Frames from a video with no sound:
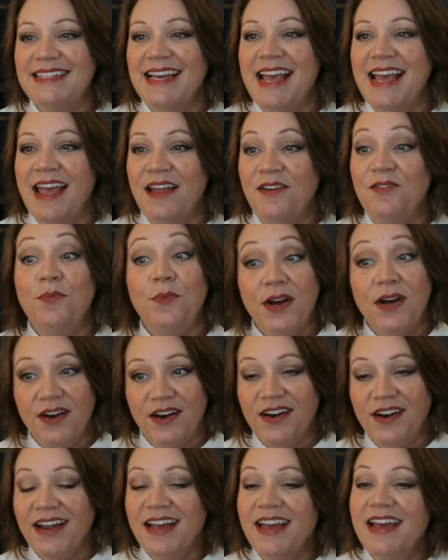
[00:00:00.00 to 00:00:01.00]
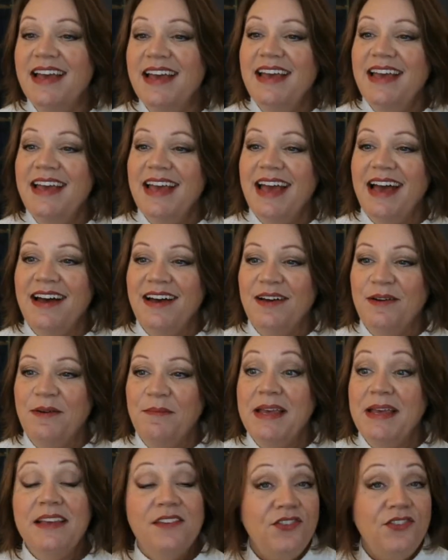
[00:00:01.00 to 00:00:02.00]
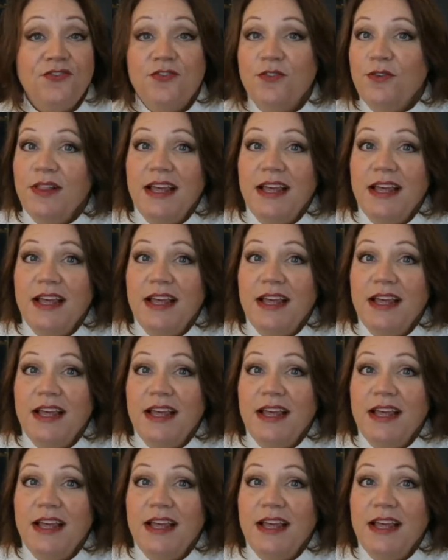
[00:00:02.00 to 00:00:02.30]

and work is truly